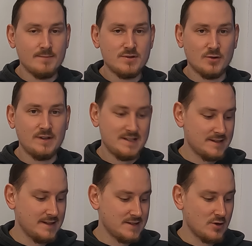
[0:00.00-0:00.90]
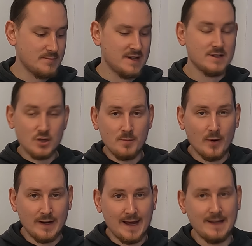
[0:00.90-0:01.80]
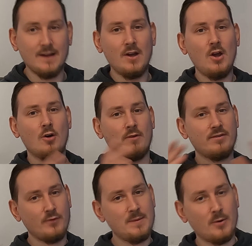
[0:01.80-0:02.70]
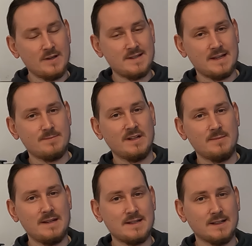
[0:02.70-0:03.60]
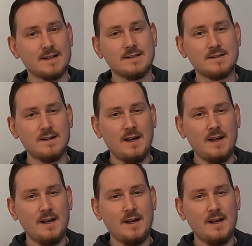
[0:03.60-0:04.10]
So this comes in a 2.8 or a 3.6mm lens.